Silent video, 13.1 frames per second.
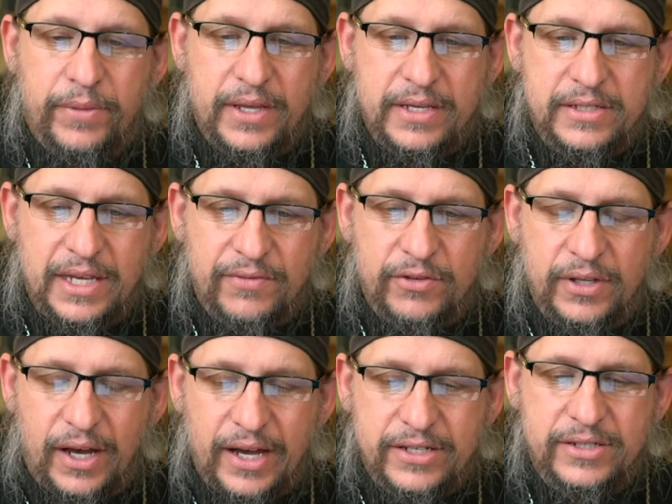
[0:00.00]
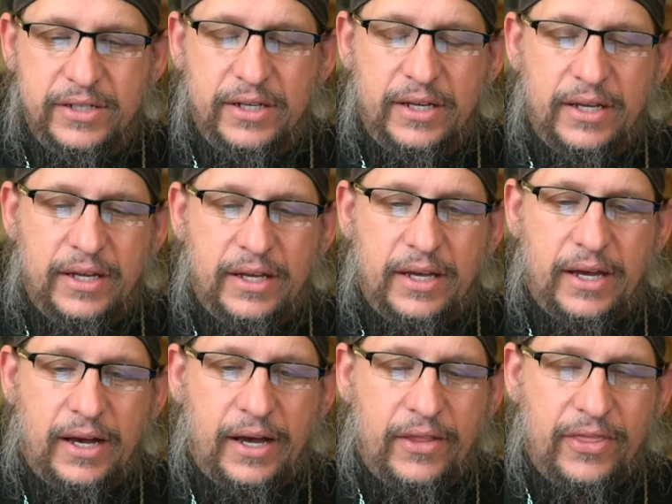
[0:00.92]
is given to us.
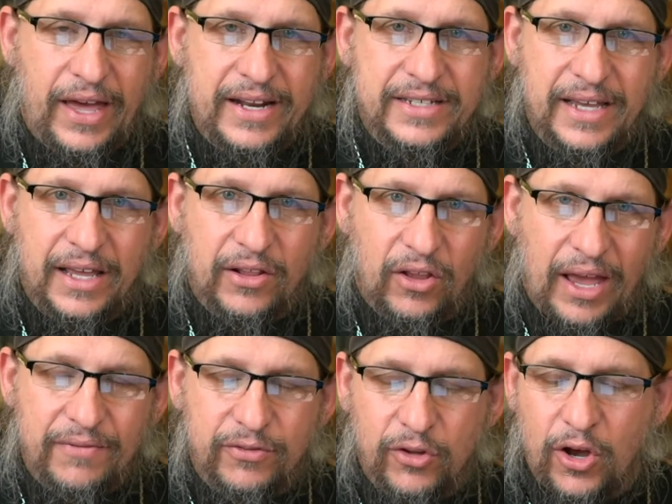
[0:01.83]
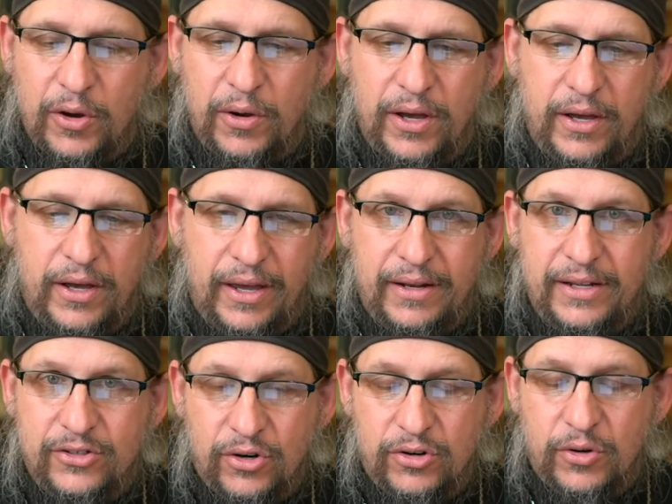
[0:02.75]
Uh, that is a lifelong and
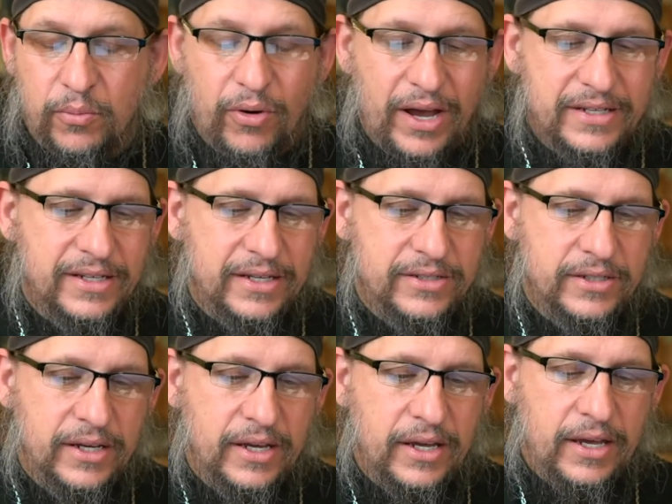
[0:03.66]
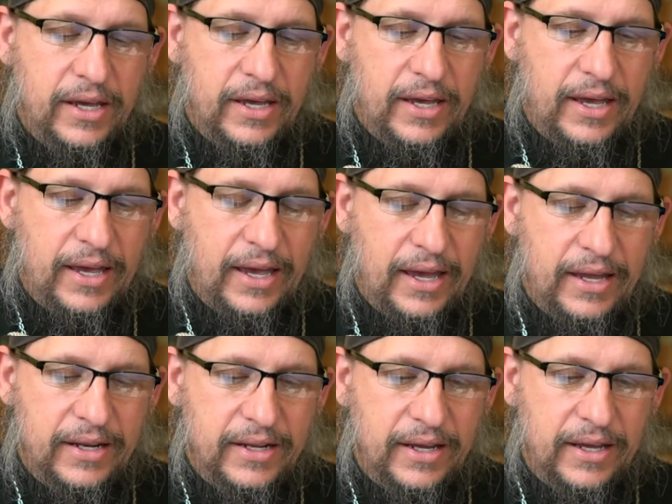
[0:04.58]
eternal process,
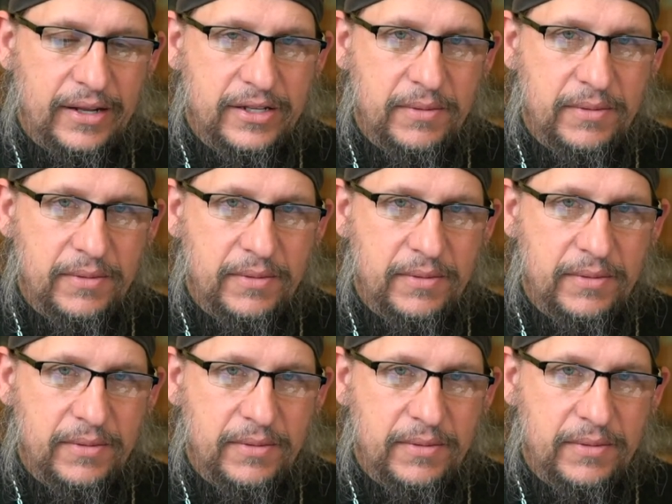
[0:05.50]
and it